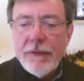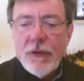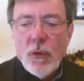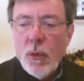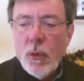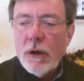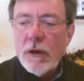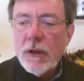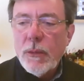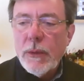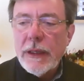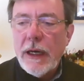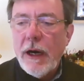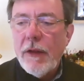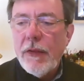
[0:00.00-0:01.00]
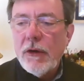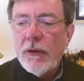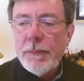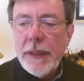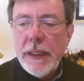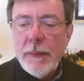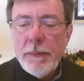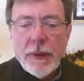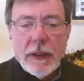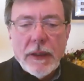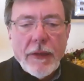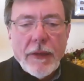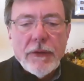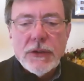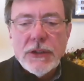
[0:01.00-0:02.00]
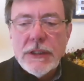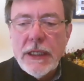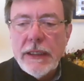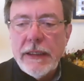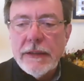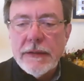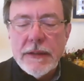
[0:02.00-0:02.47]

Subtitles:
and have you worked with other people in other